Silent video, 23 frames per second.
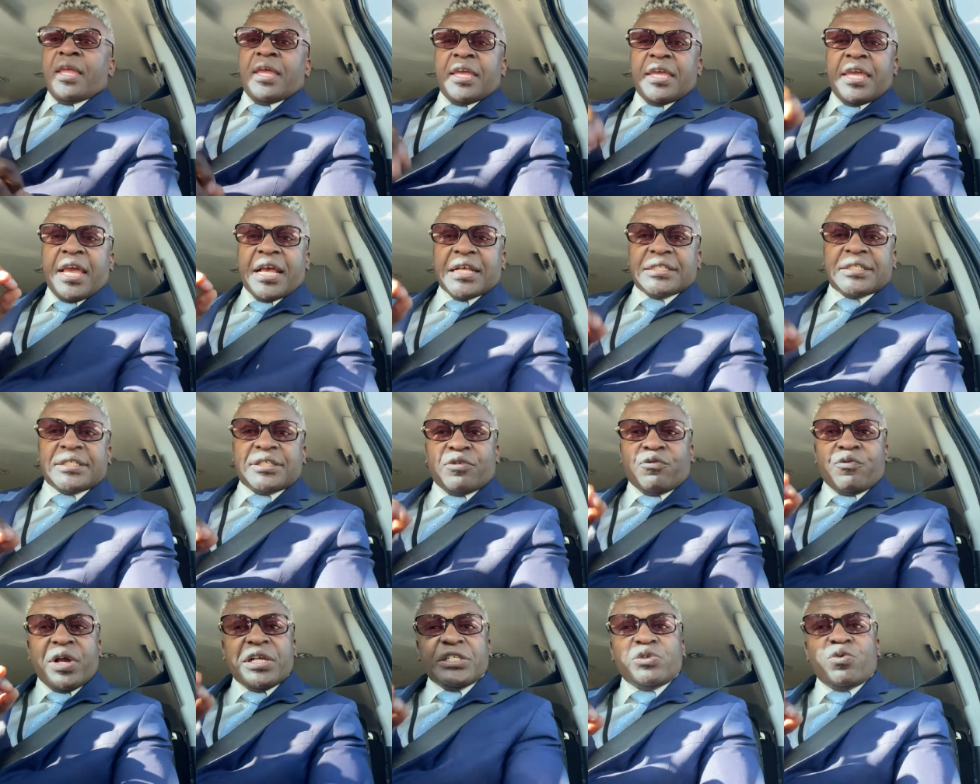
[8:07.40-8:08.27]
Yes, the
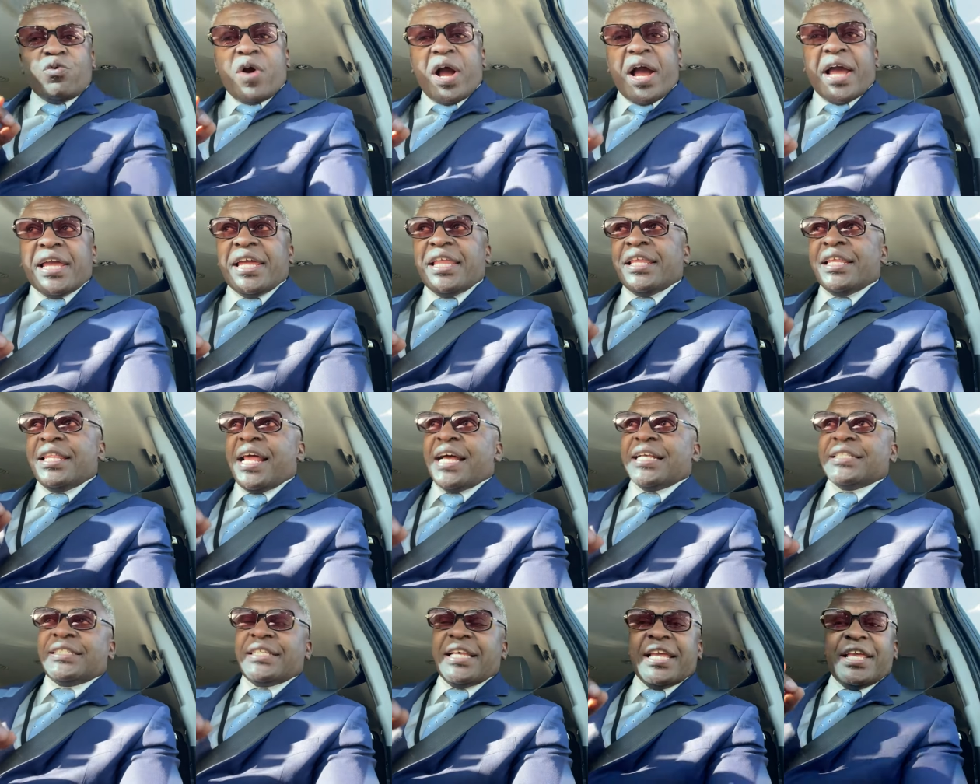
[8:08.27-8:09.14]
reason why he did
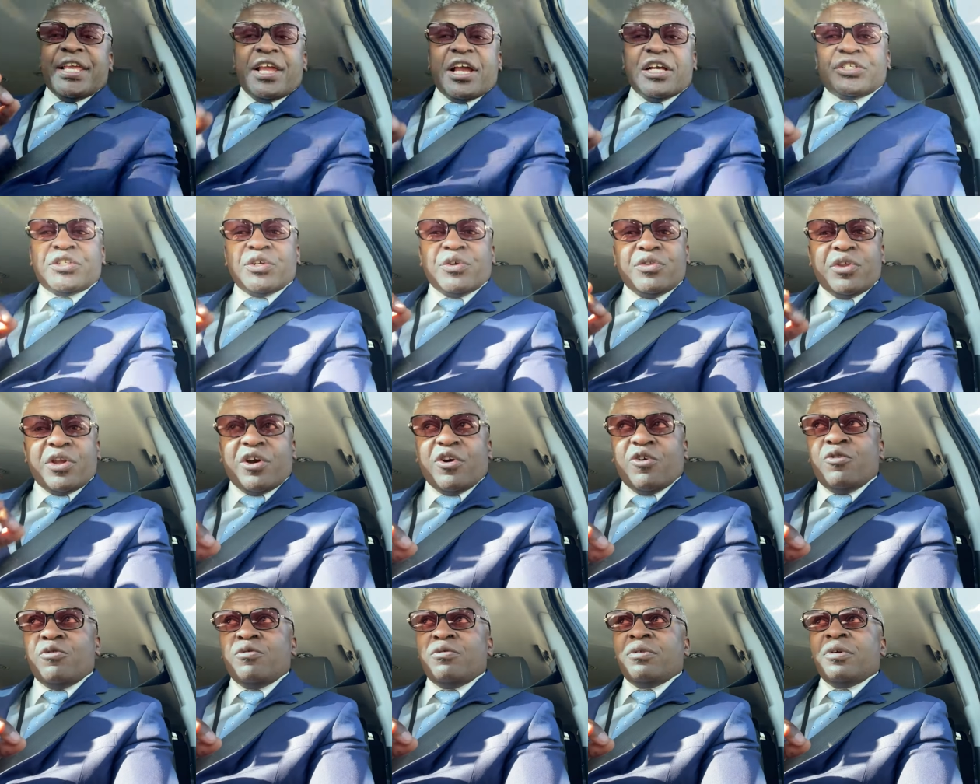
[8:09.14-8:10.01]
not say yes or
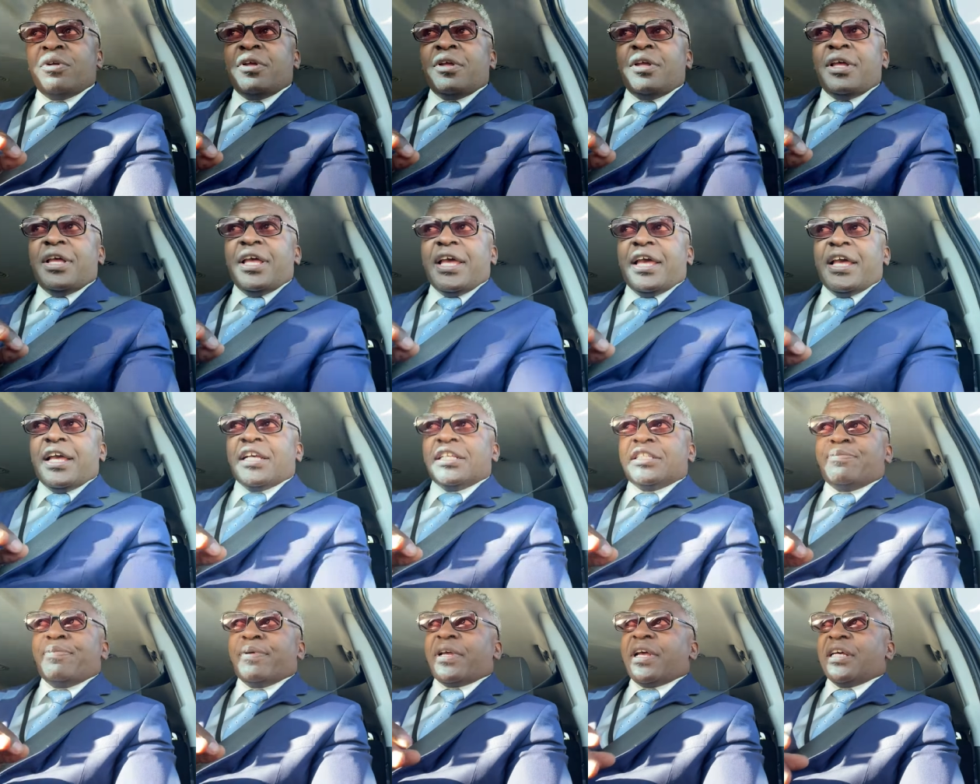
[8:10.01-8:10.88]
no
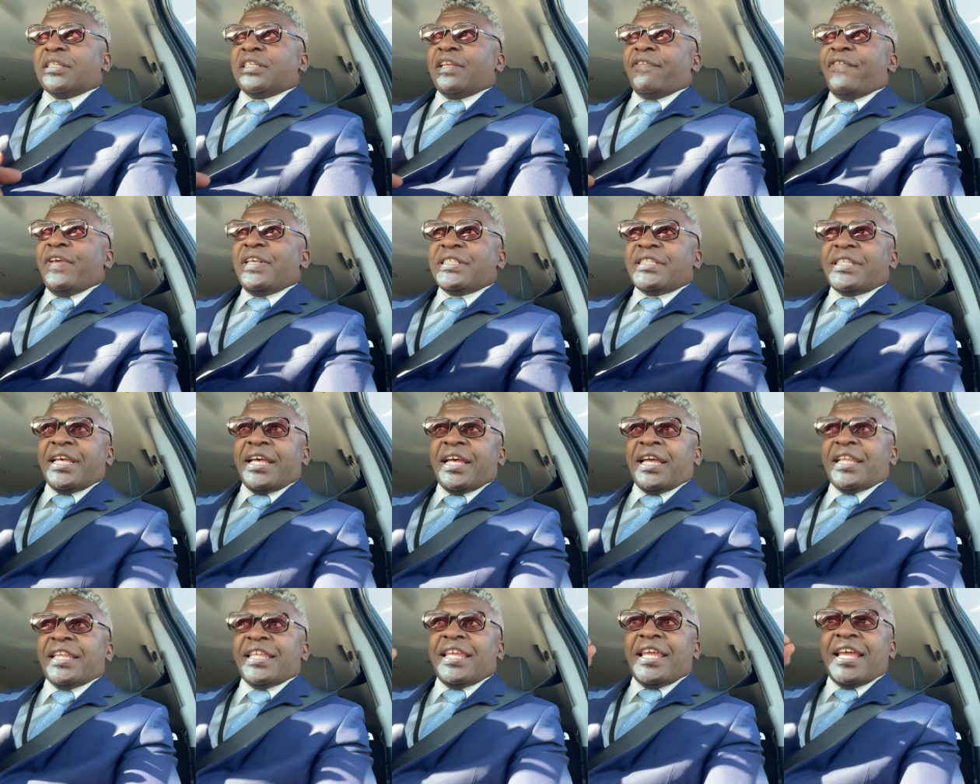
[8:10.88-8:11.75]
is because if he
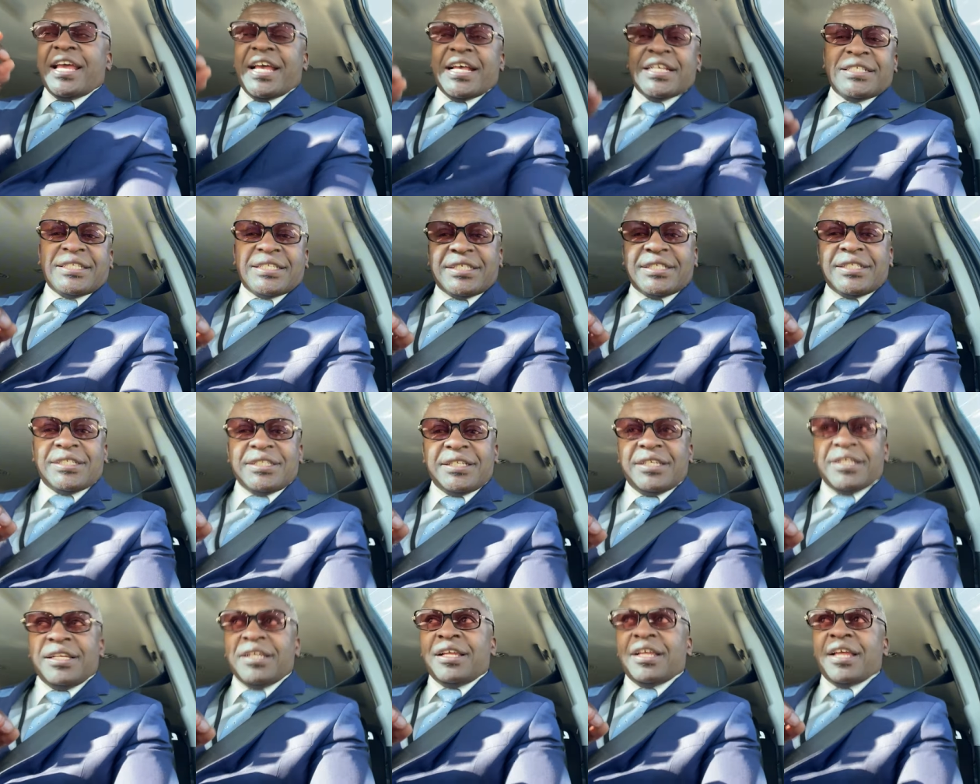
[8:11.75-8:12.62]
said yes,
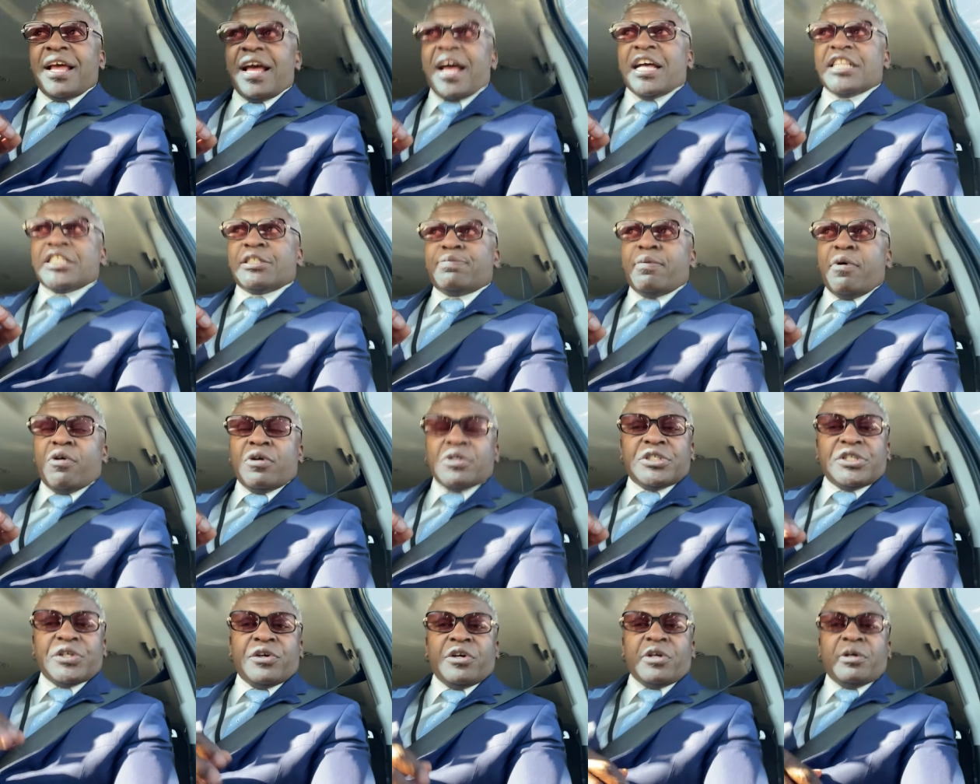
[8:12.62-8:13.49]
I spoke
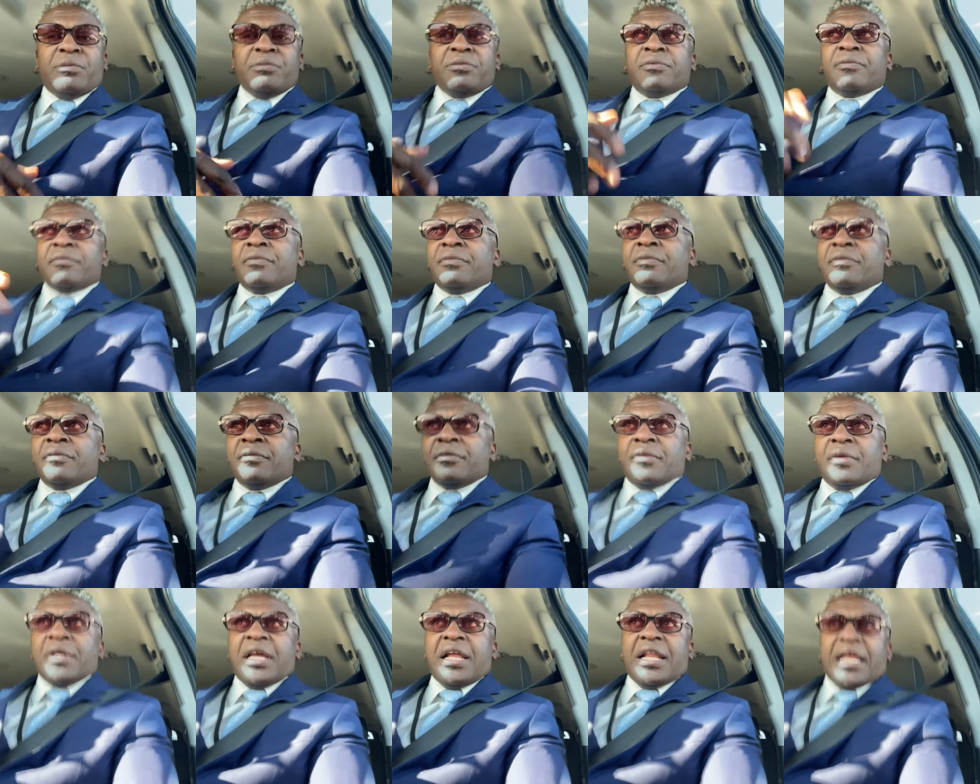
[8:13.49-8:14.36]
to him.
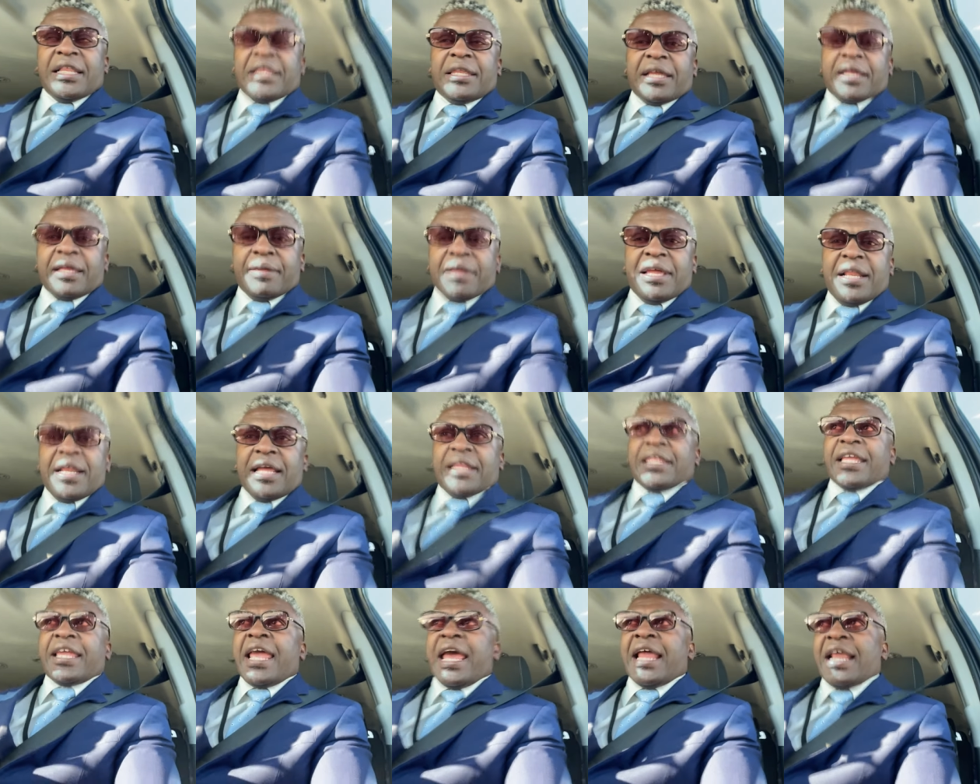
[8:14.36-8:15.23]
He let the he let
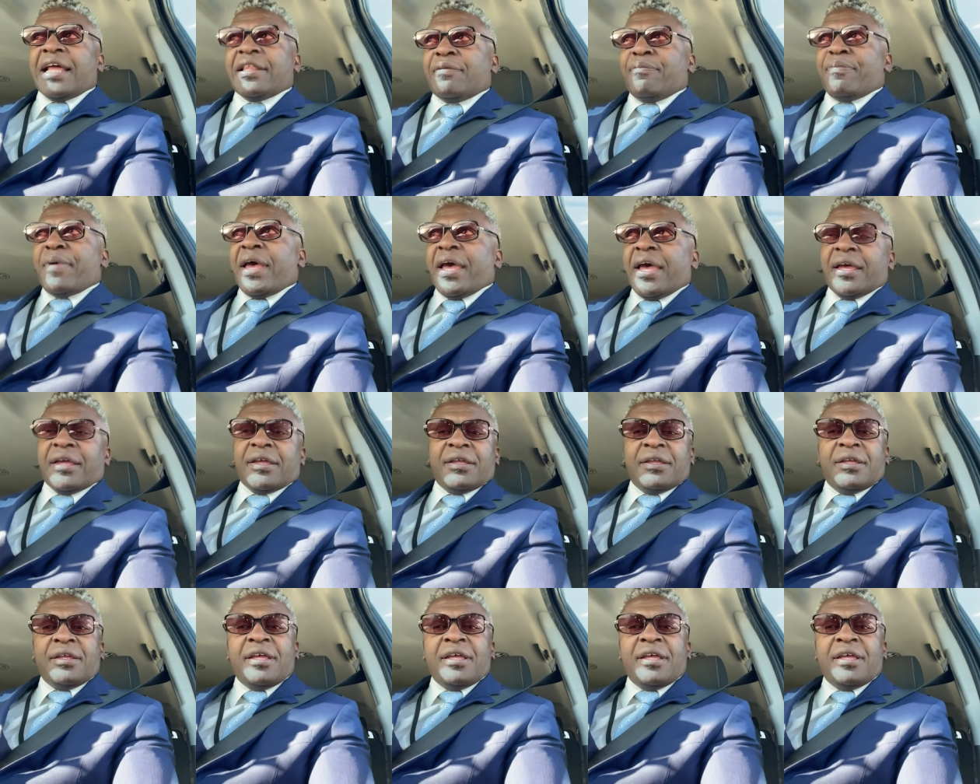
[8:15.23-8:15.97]
the cat out the bag.